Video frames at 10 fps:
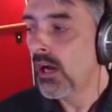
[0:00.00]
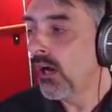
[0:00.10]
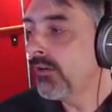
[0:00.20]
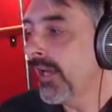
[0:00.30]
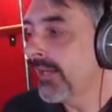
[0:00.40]

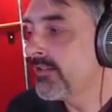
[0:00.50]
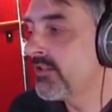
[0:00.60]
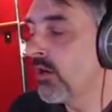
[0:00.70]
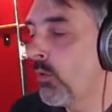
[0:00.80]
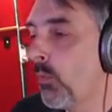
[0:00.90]
Okay,
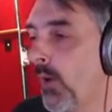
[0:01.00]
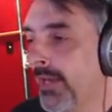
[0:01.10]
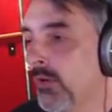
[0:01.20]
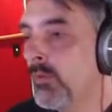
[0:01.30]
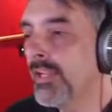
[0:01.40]
so why
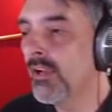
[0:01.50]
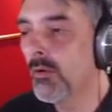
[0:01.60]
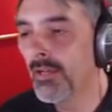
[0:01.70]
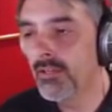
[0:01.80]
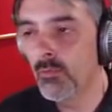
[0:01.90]
don't we
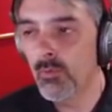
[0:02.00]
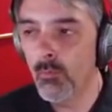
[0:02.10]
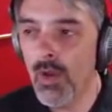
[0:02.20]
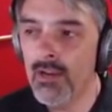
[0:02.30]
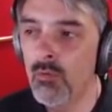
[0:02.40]
go at, why don't